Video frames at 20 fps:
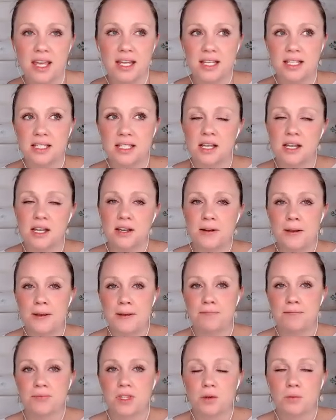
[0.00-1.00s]
it is
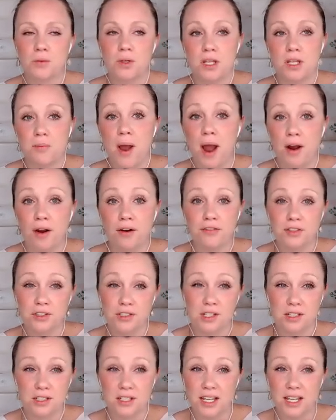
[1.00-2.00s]
really powerful
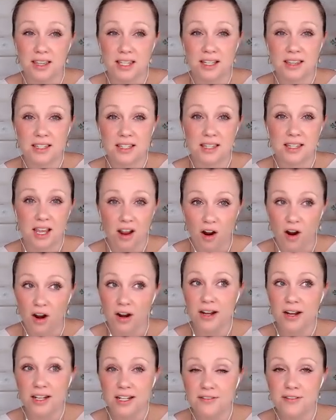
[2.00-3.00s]
to look at that they
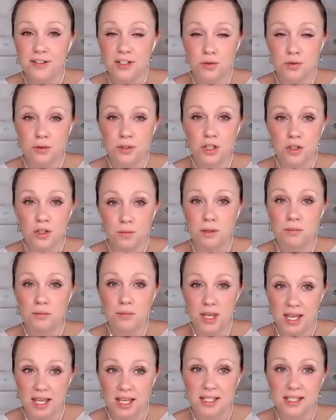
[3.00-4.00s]
are individual human
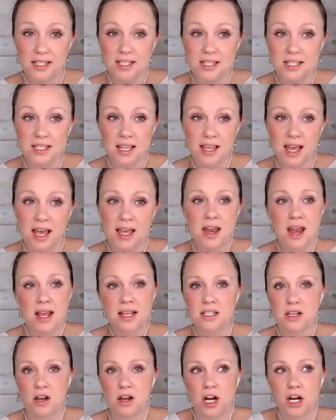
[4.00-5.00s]
beings, and
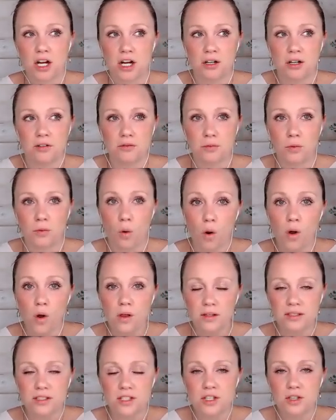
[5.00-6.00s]
it's our
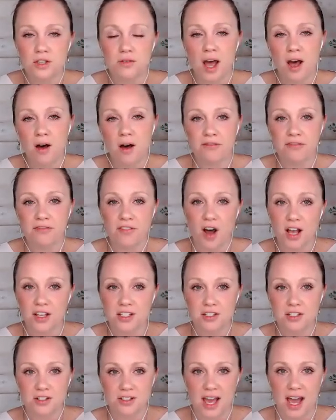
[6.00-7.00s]
role to help
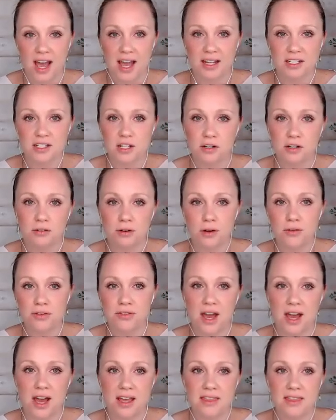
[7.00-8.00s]
foster that and to grow
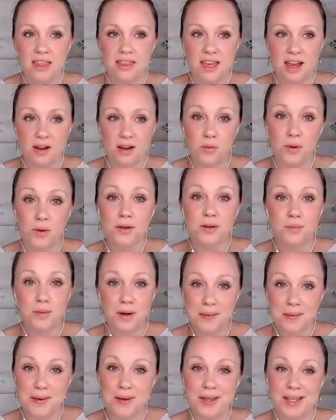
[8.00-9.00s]
that, and that will
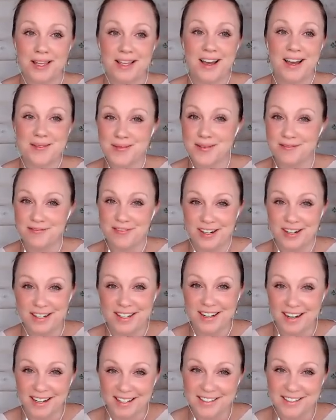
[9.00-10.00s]
probably come up very
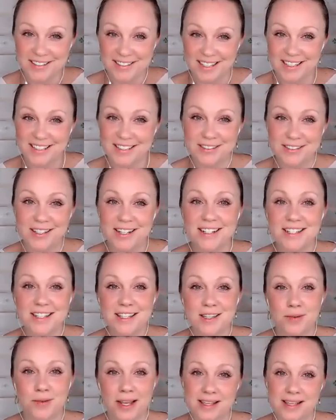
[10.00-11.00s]
contradictory to
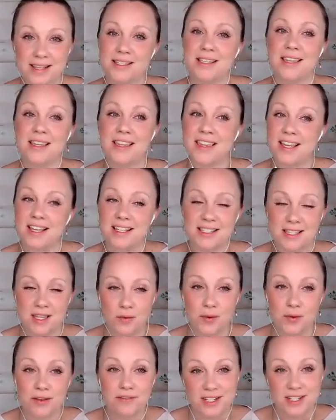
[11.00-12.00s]
the ways and the things
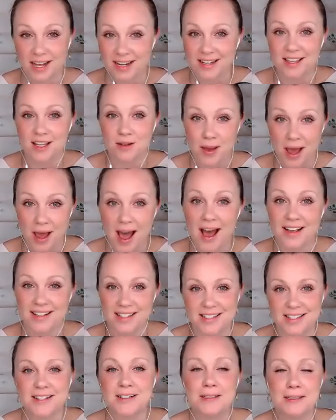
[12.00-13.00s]
that we've done in the
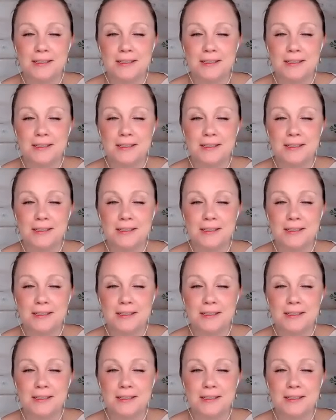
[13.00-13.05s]
past.